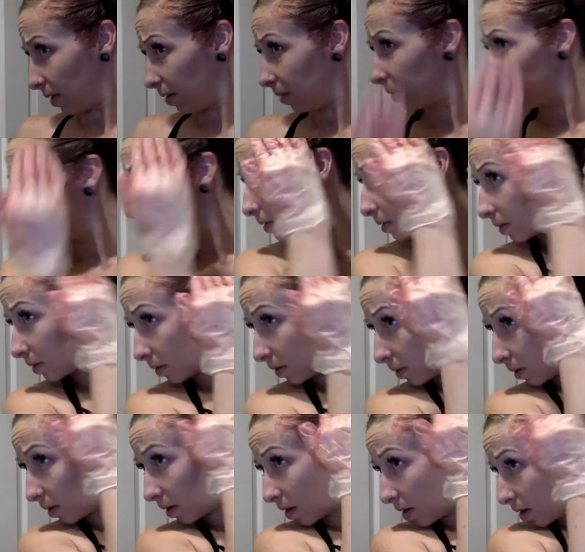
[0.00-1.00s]
I mean,
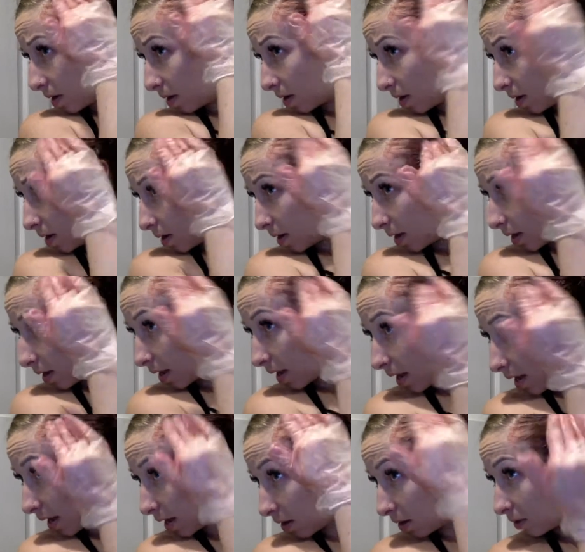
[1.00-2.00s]

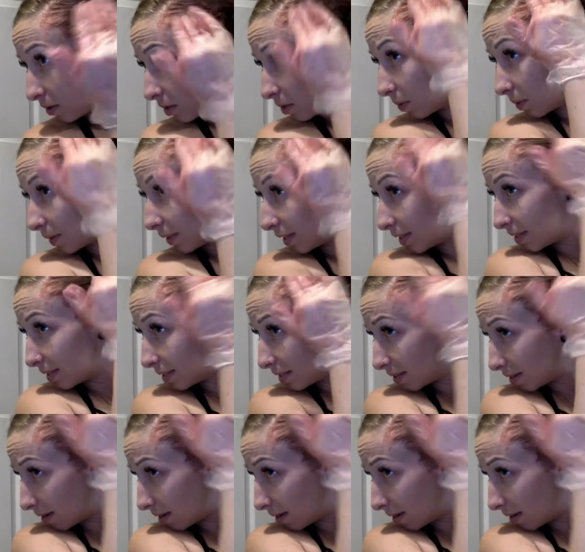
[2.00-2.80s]
and also at least it's